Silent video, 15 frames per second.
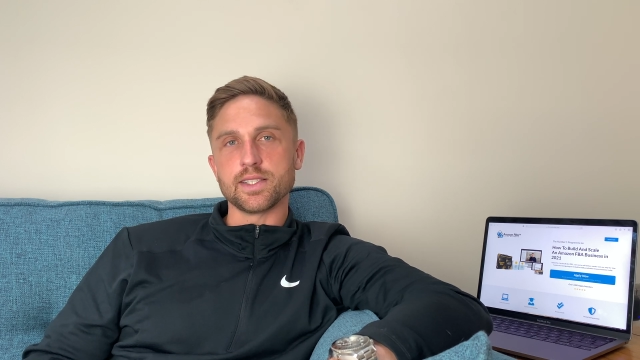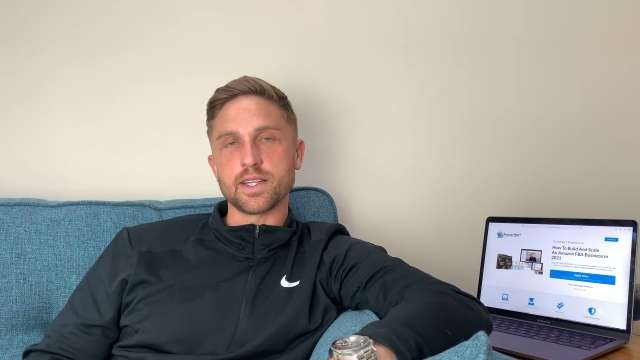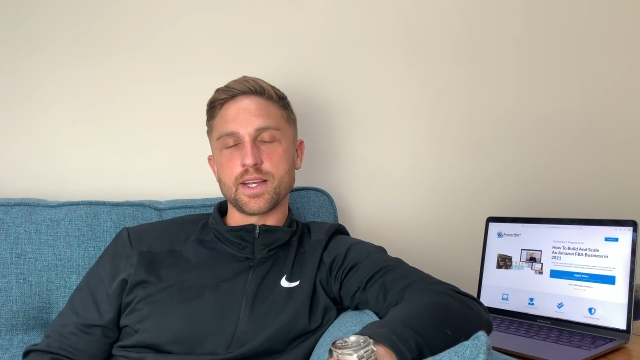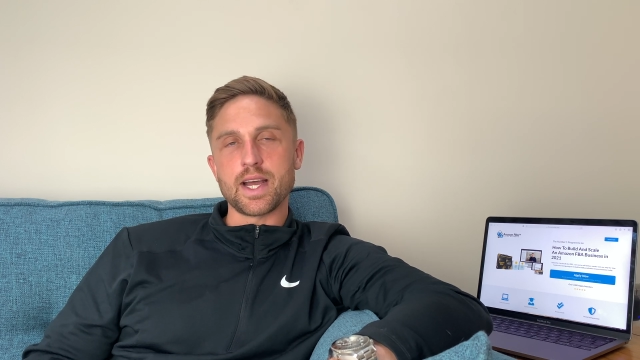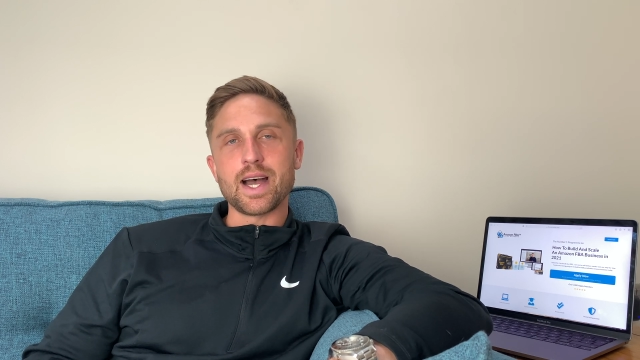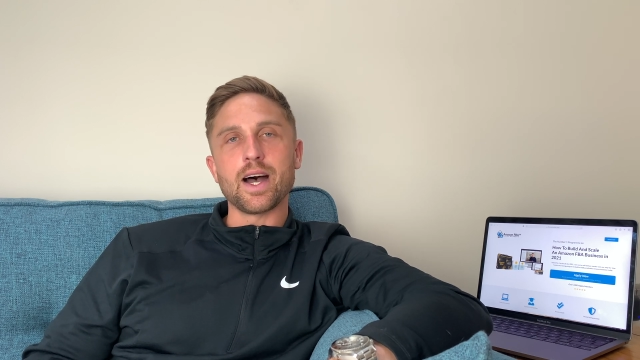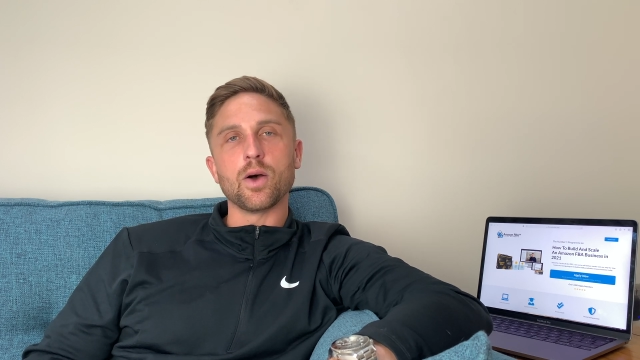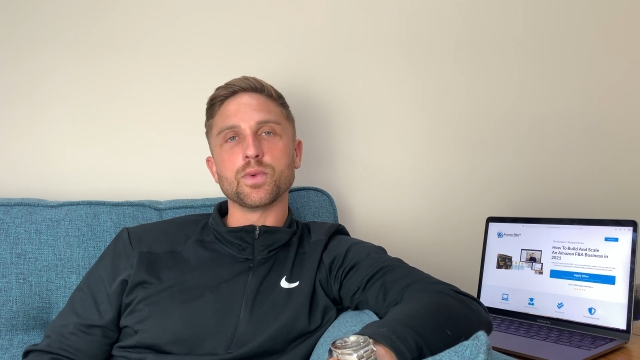and
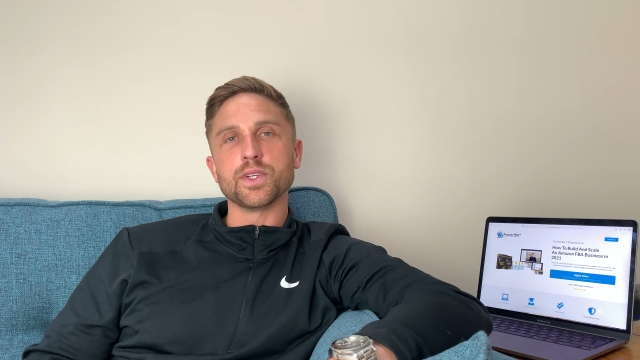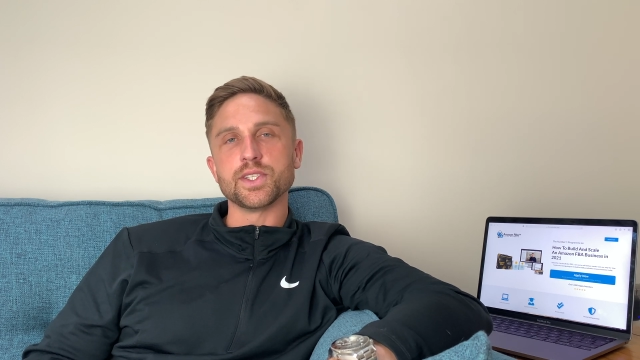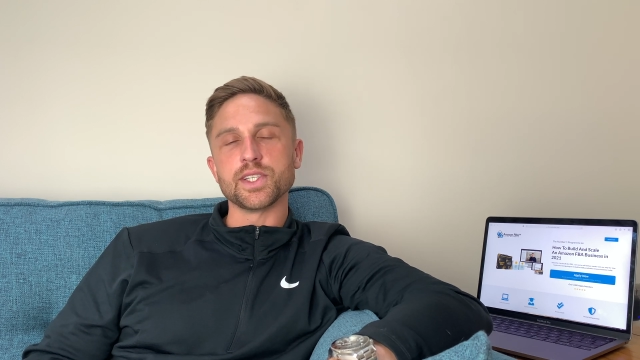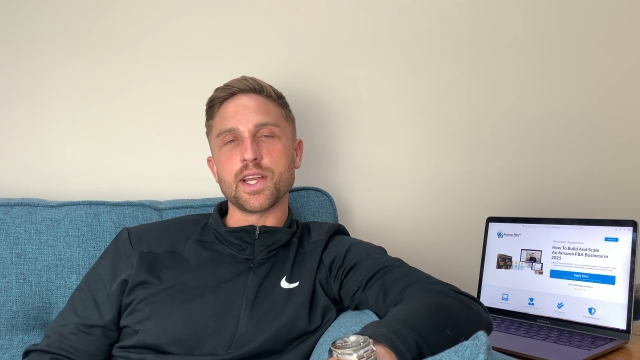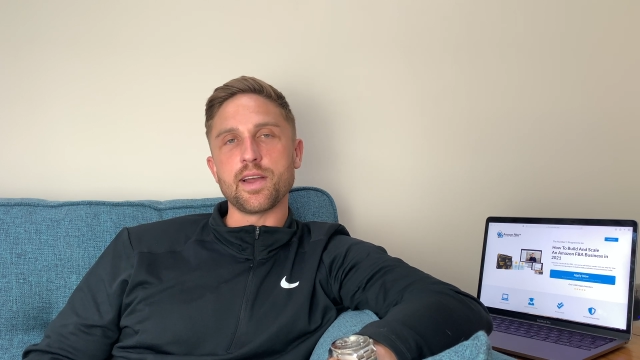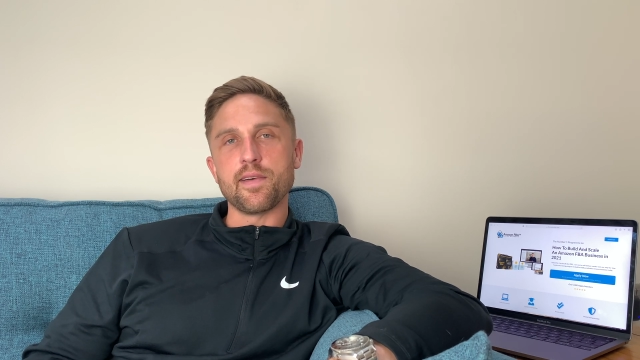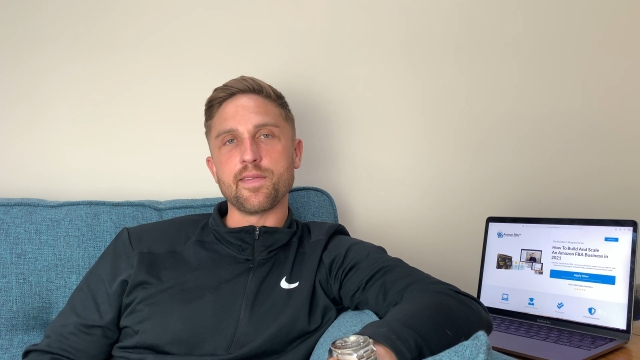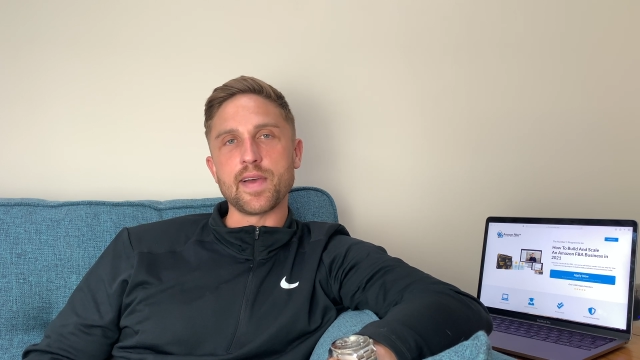how does
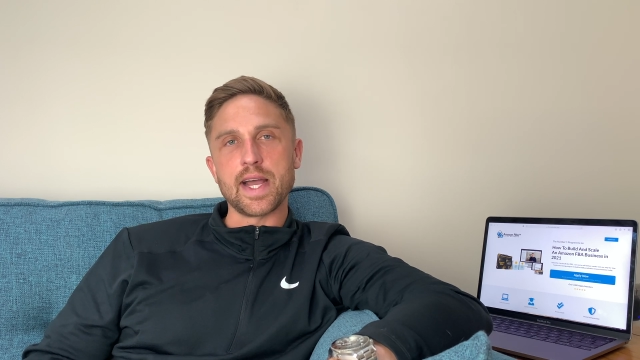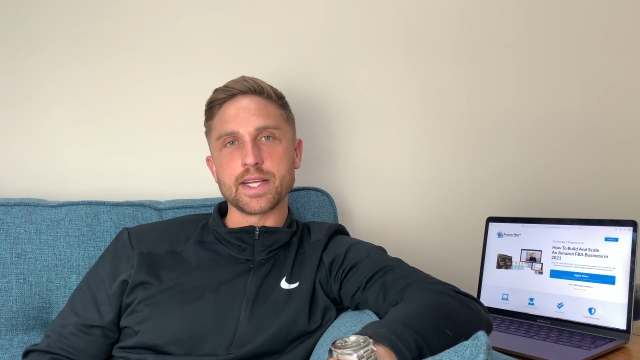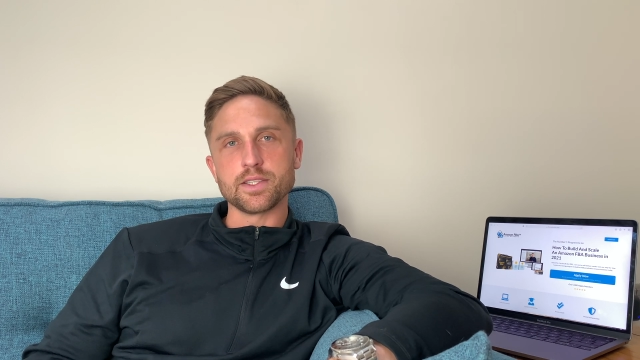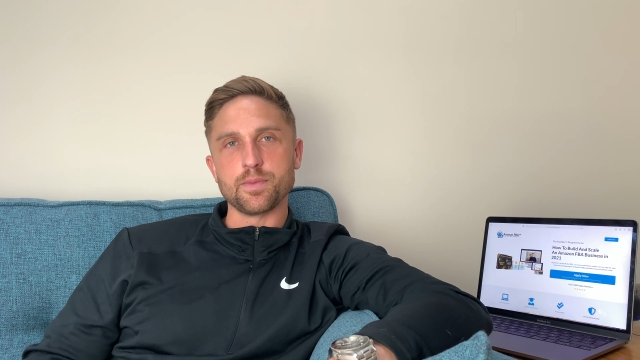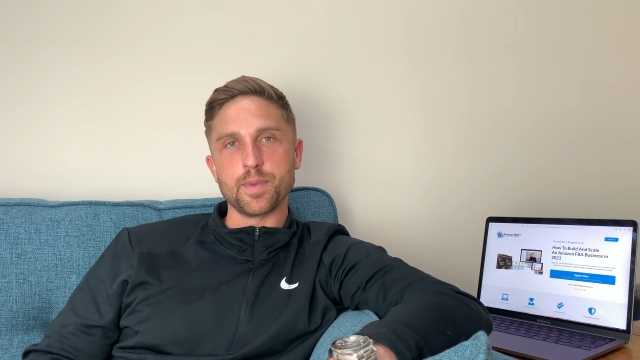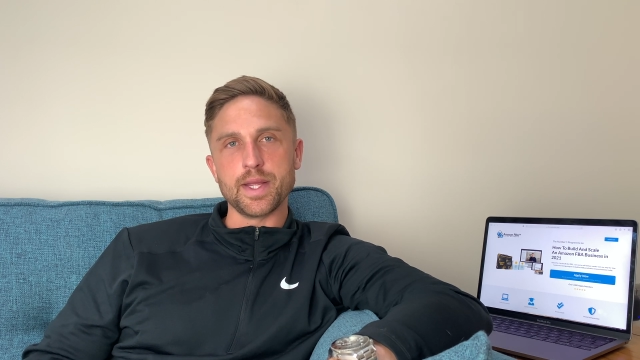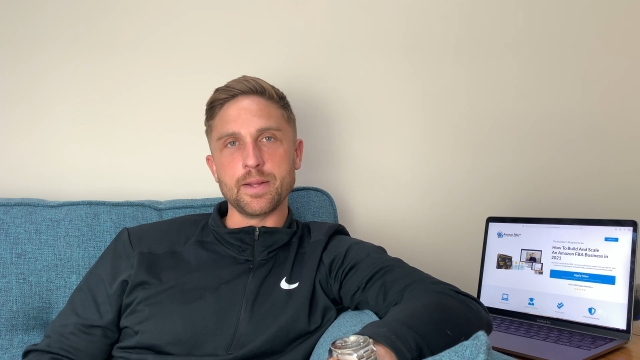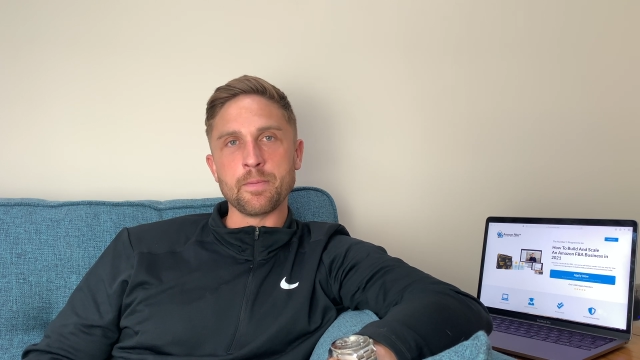it affect
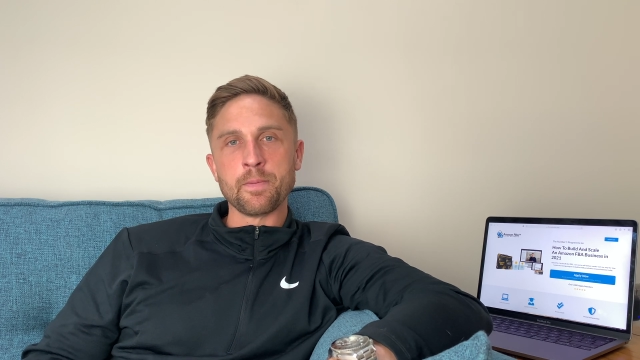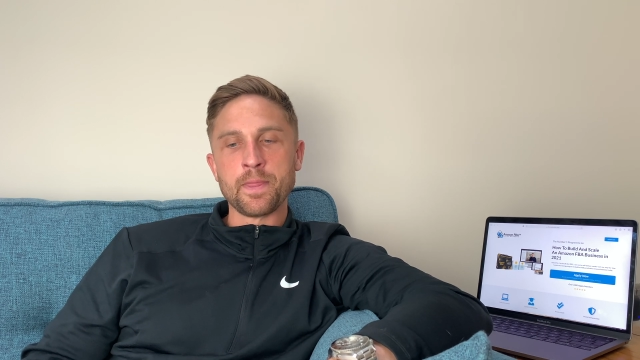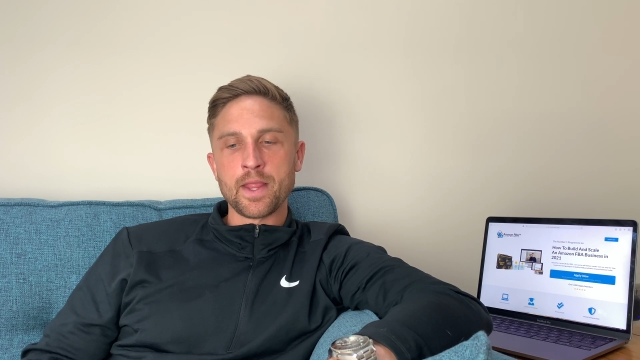me?